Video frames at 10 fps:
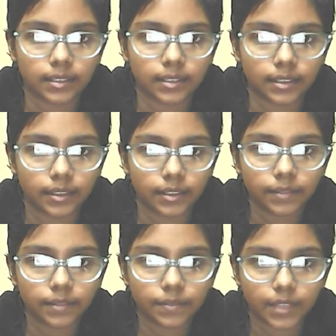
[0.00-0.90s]
If
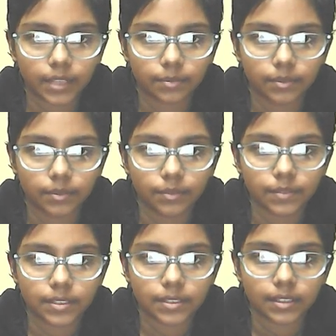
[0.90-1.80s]
king moves,
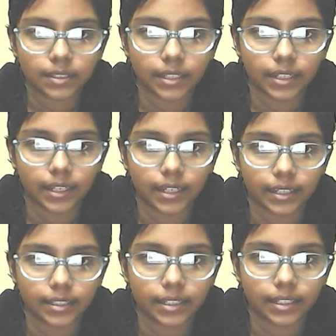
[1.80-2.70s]
then knight
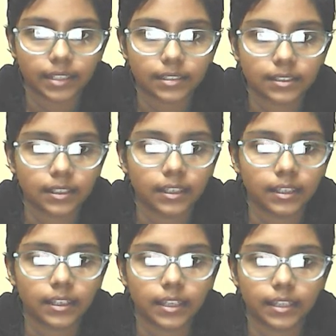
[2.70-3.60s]
takes,
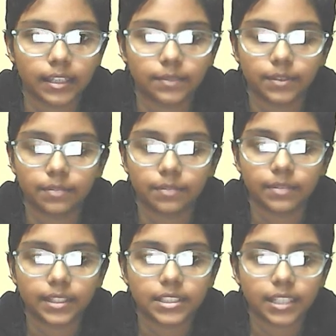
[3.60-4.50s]
it would be a
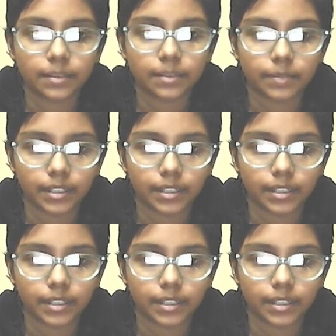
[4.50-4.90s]
checkmate.